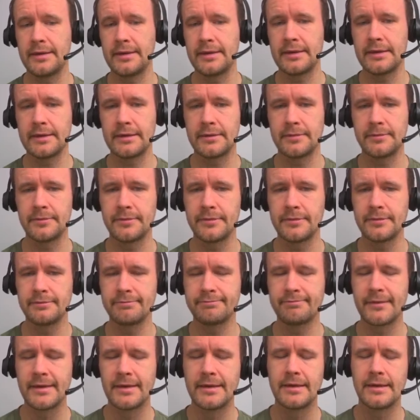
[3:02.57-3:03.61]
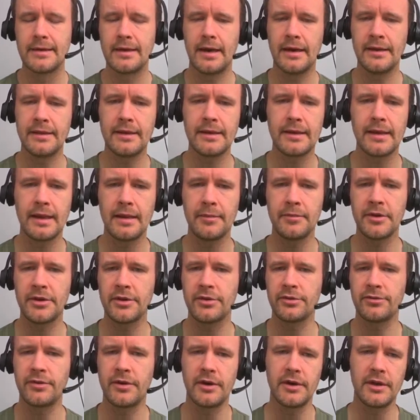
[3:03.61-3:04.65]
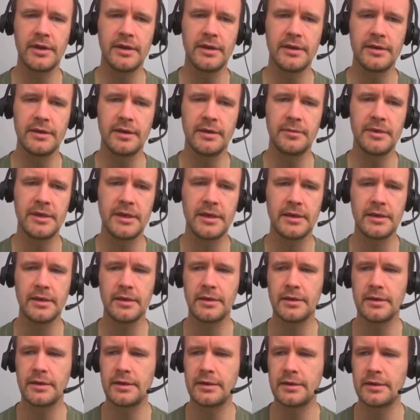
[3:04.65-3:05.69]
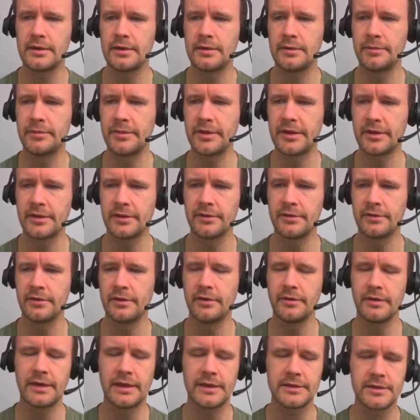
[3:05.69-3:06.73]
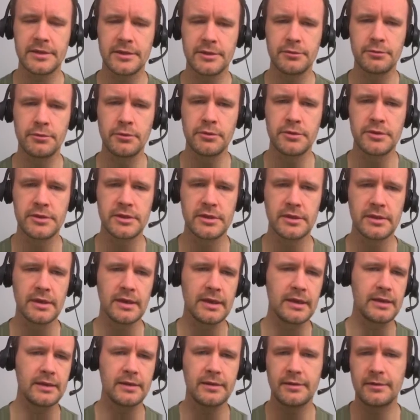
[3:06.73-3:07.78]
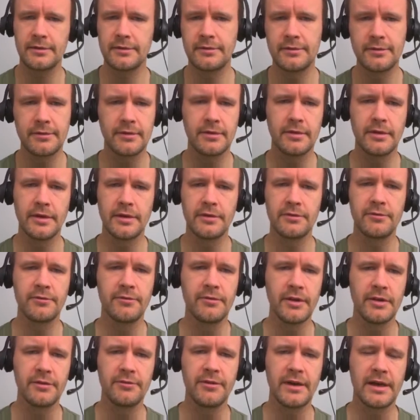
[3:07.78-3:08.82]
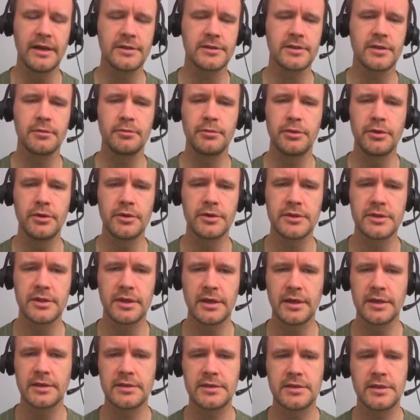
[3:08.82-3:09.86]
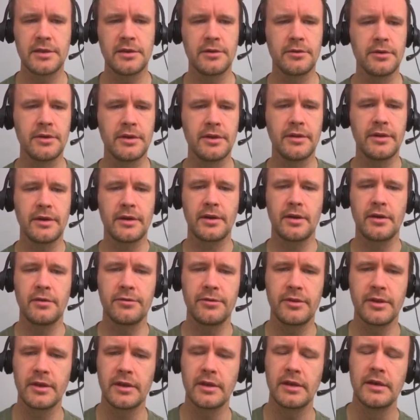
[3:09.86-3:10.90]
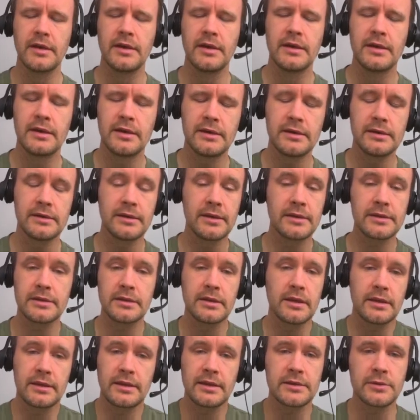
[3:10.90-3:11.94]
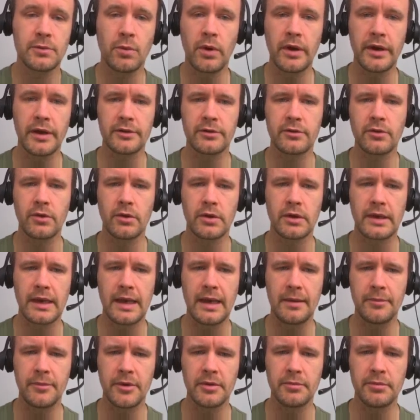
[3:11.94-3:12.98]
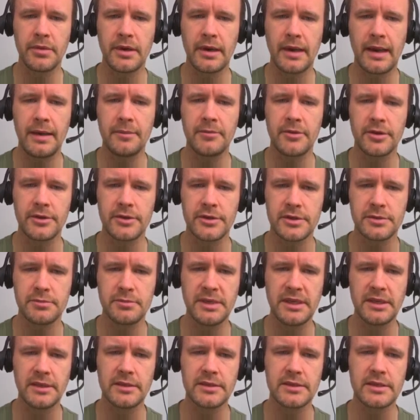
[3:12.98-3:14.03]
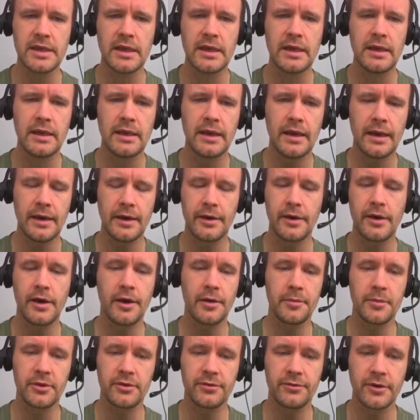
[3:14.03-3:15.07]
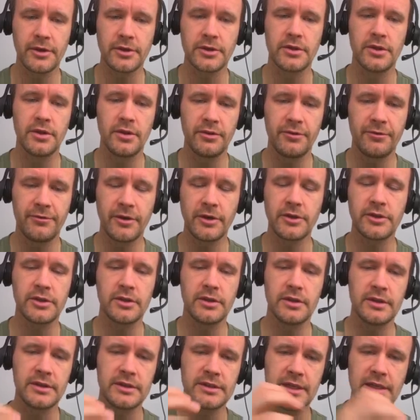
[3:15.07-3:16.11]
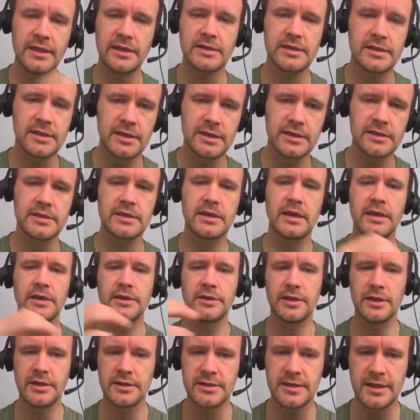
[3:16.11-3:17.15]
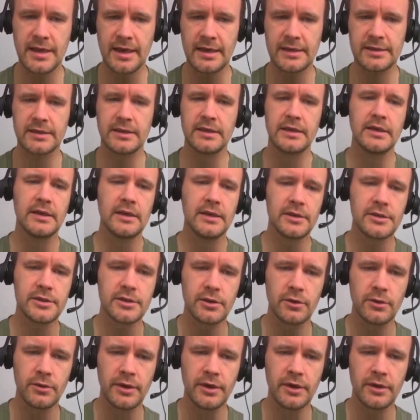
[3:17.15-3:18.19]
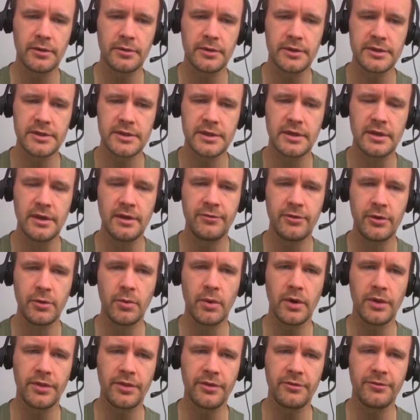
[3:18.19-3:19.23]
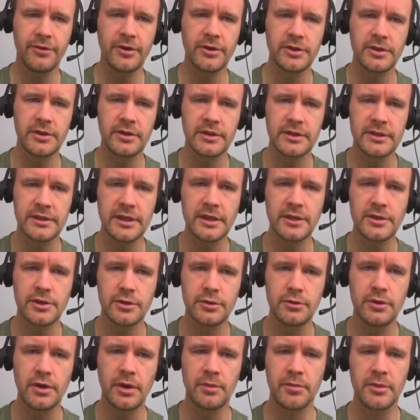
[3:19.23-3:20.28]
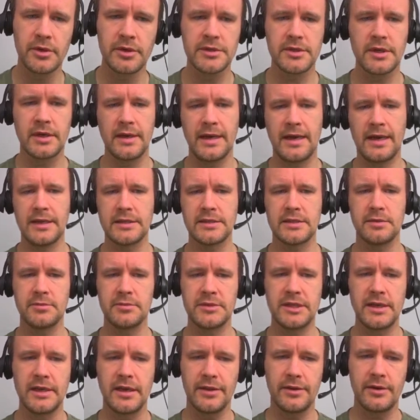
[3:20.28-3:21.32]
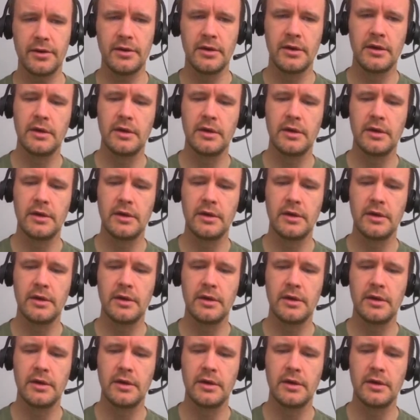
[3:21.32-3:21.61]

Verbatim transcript: Um, I think lambda is very intimidating um, because, you know, it has its roots in like uh, advanced computer science theory and that kind of thing. Uh, that like that's why it's called lambda. But lambda just means an anonymous function, the function that takes this and does that. So in other words, if you want the function that takes two numbers and adds them together,